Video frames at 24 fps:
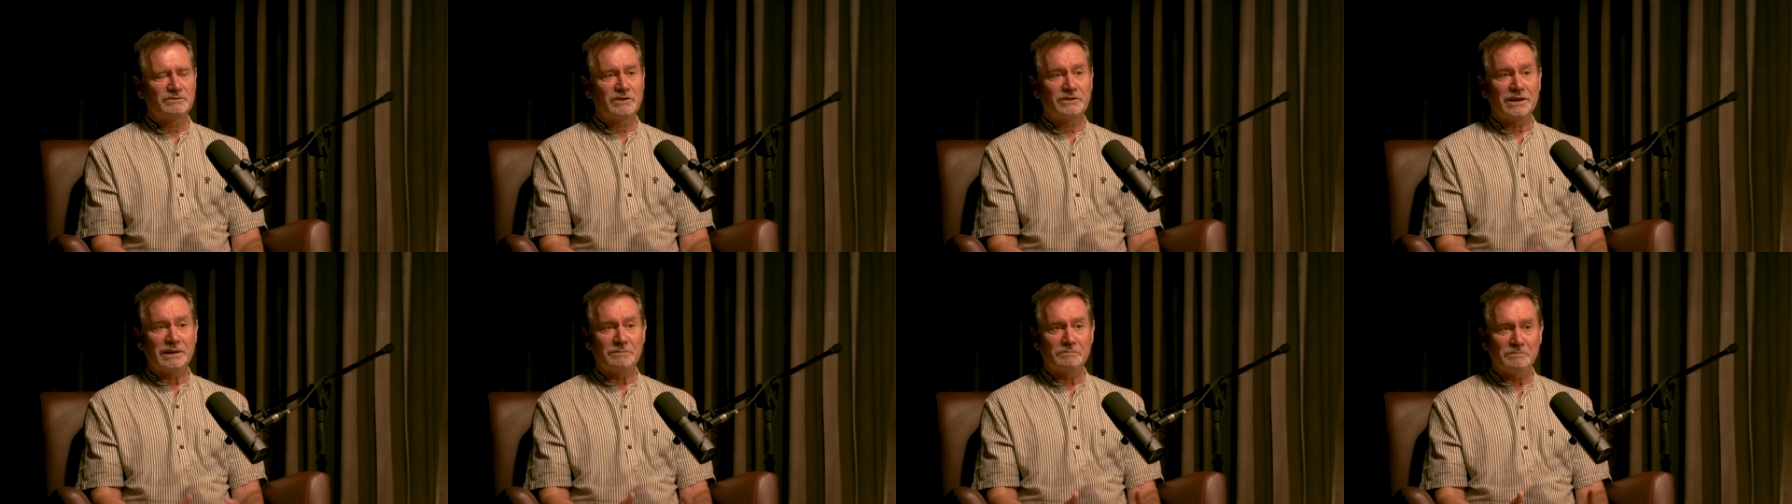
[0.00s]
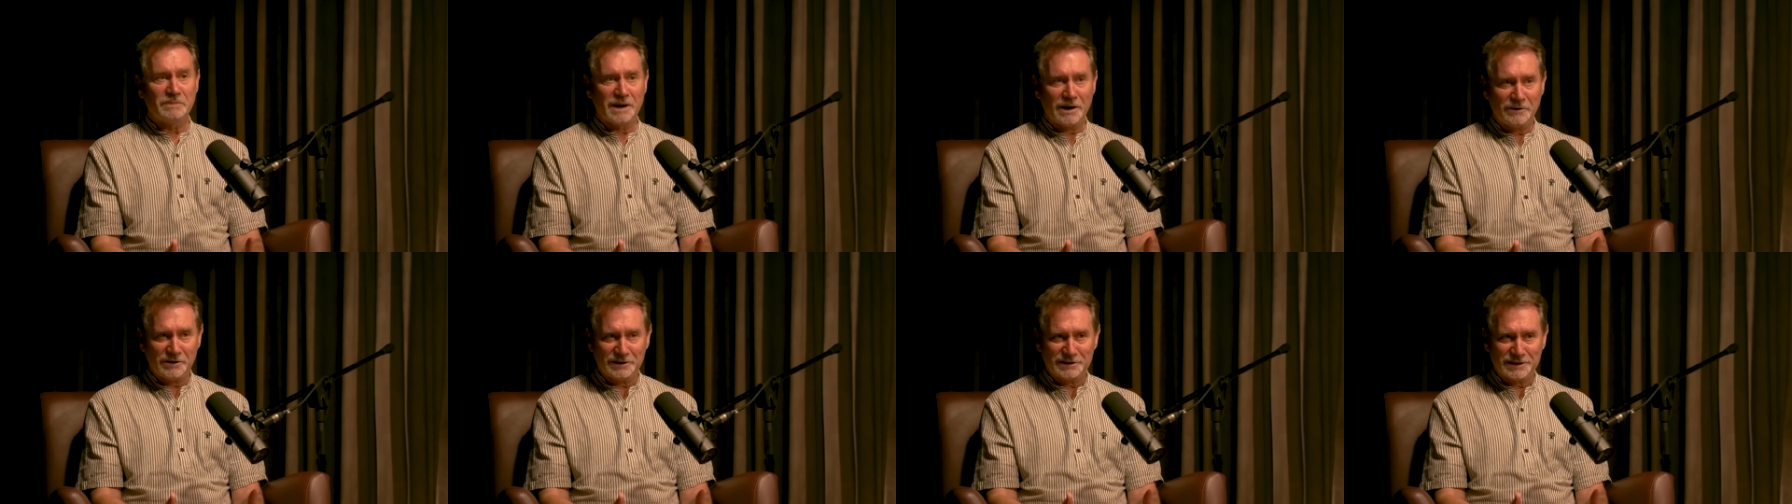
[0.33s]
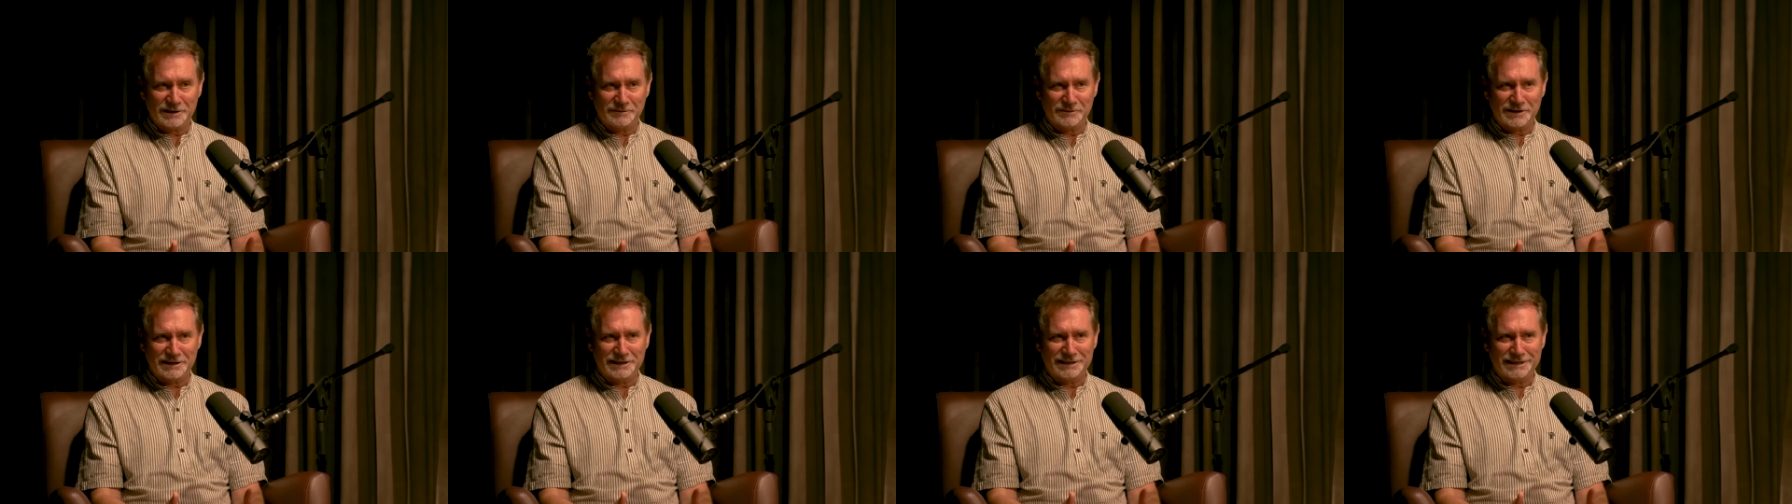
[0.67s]
very
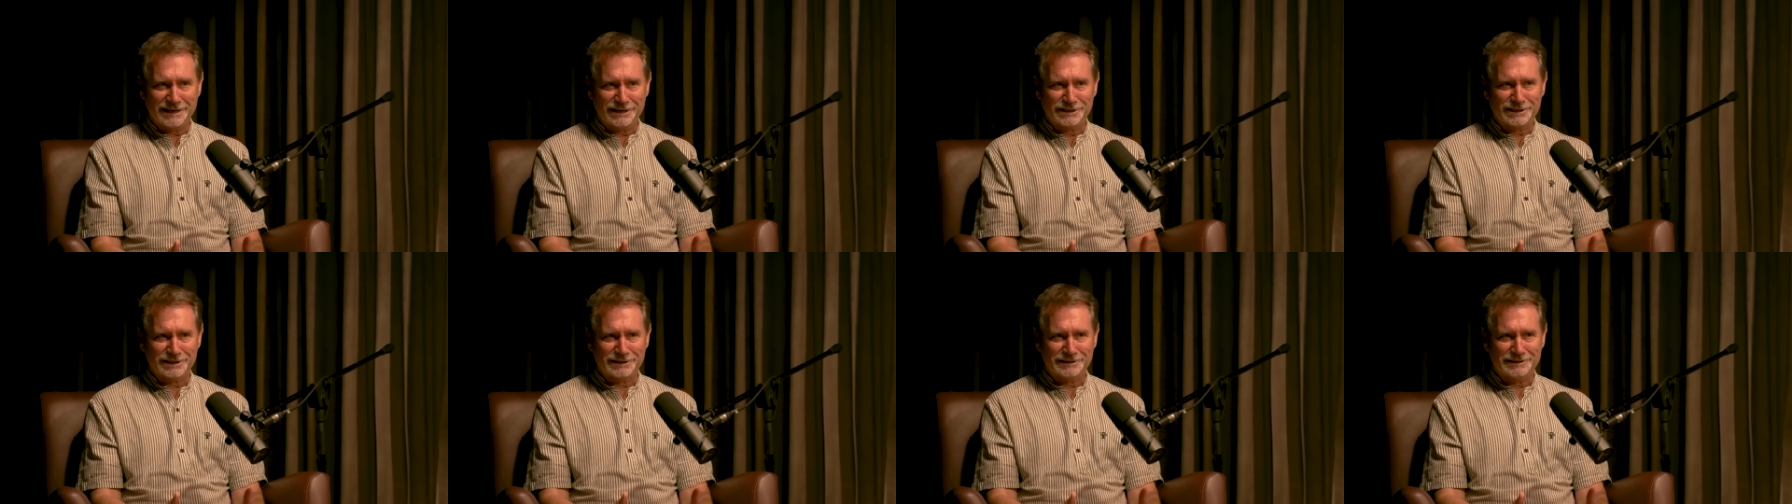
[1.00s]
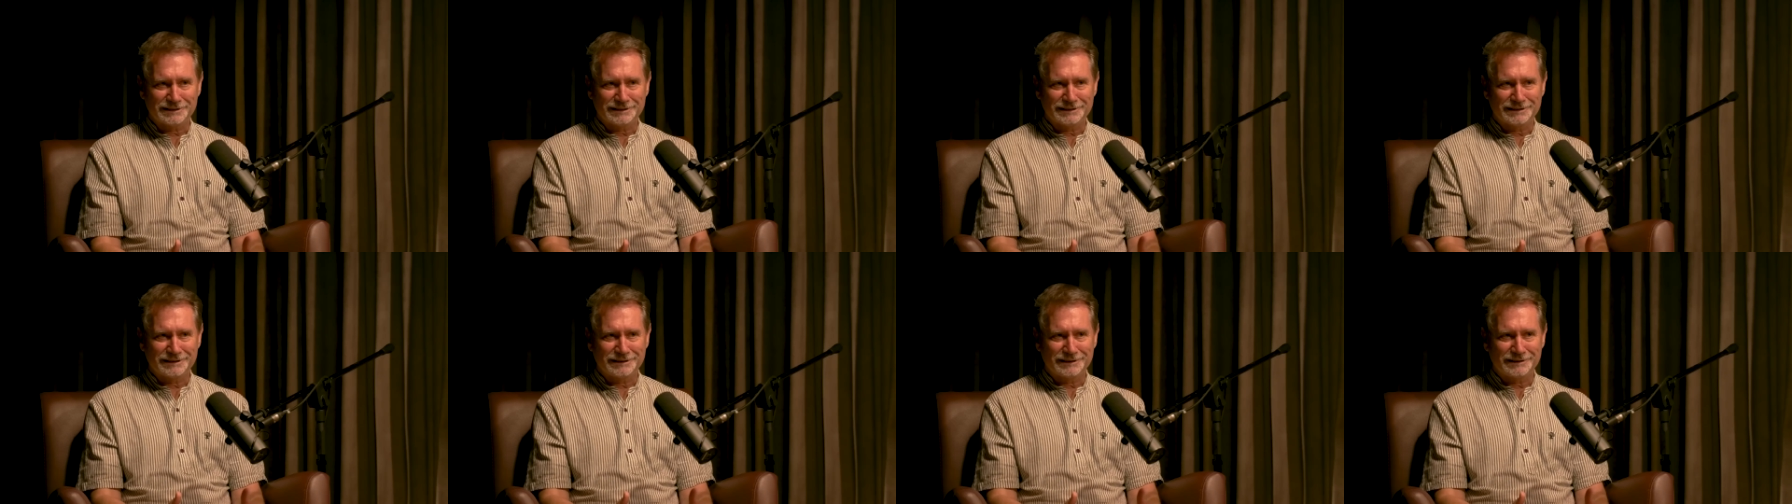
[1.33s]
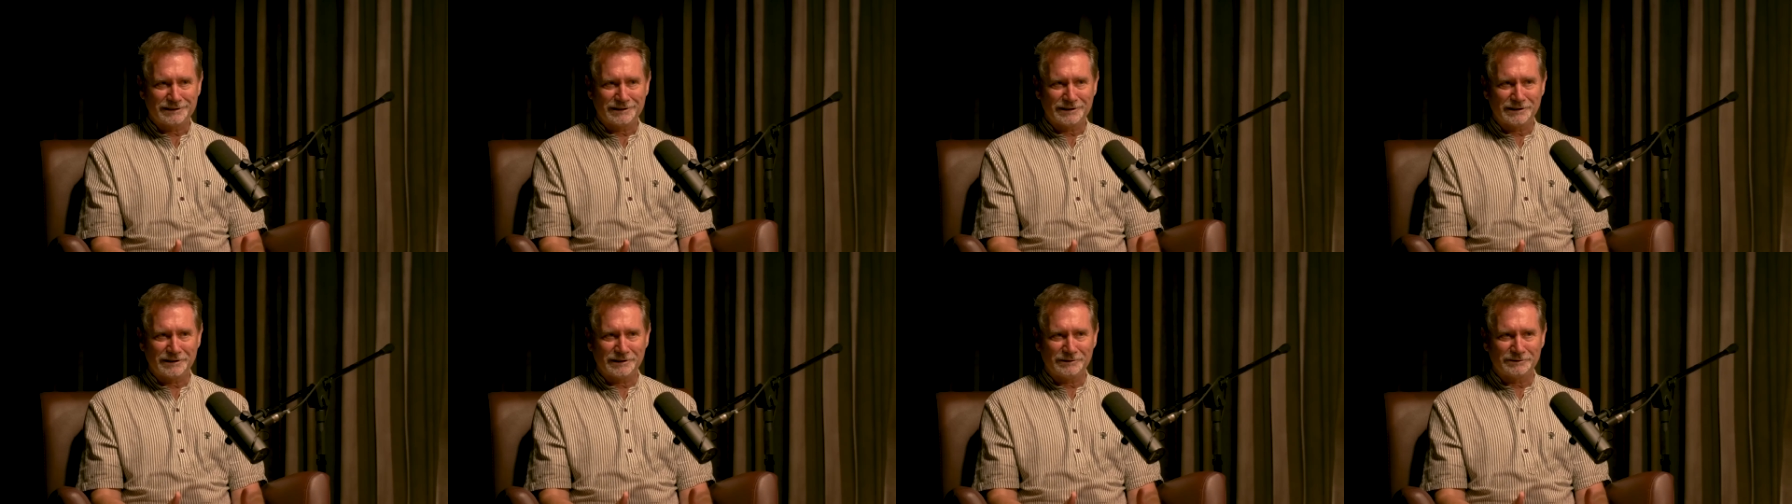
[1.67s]
embarrassing meditation
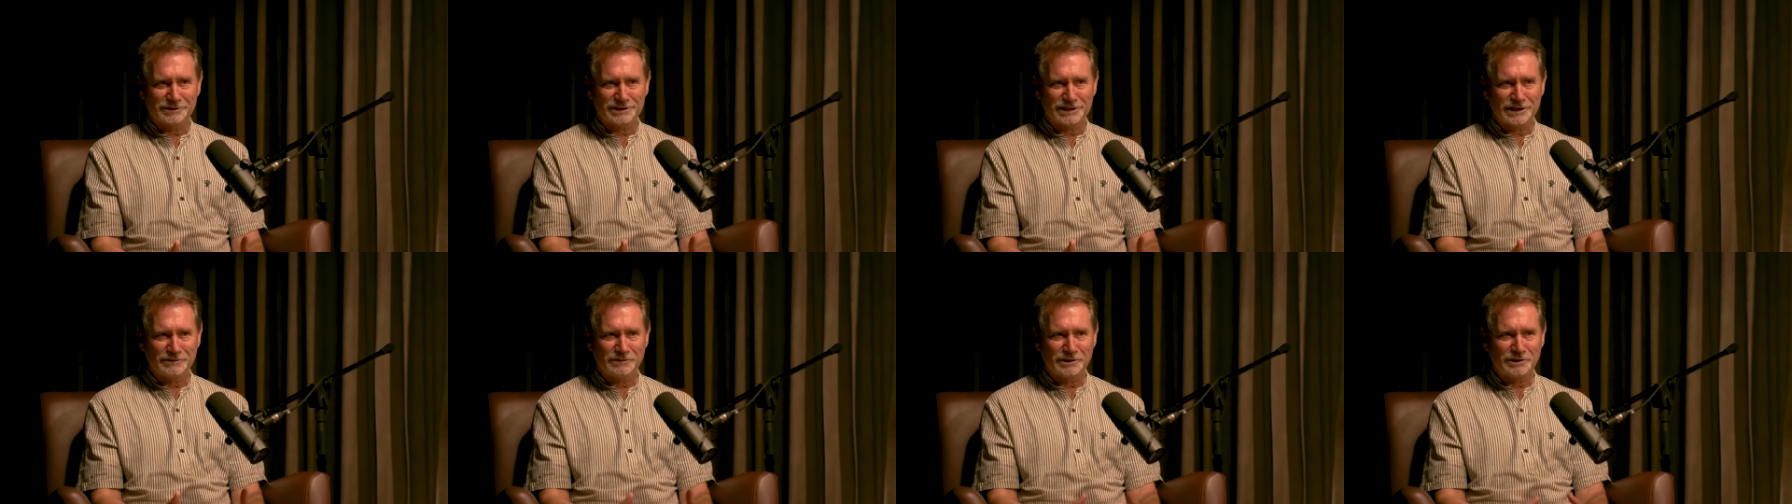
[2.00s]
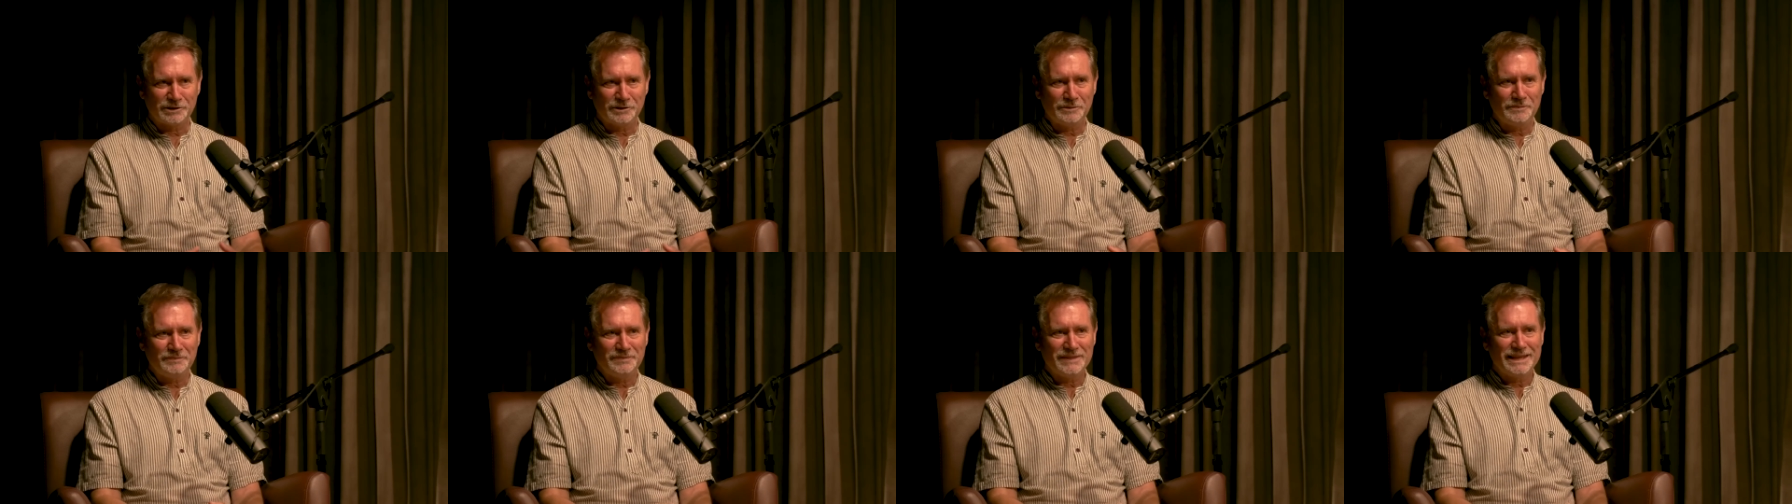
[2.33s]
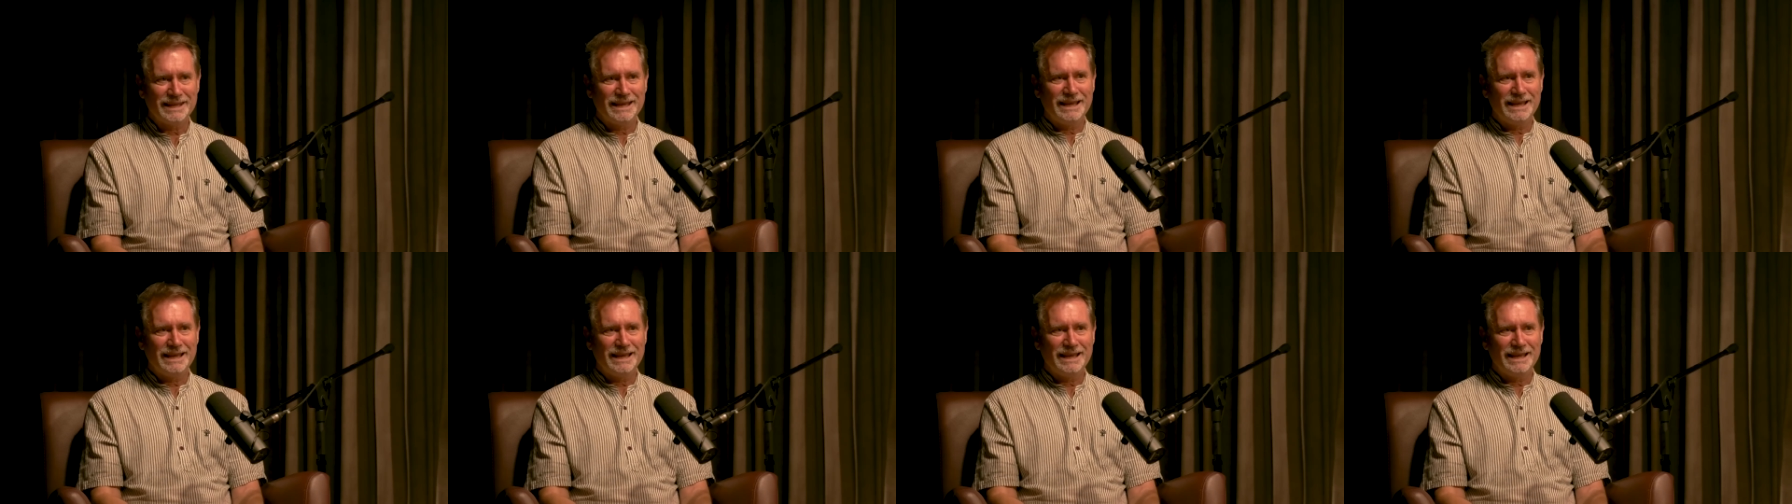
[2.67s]
that I'll share with you.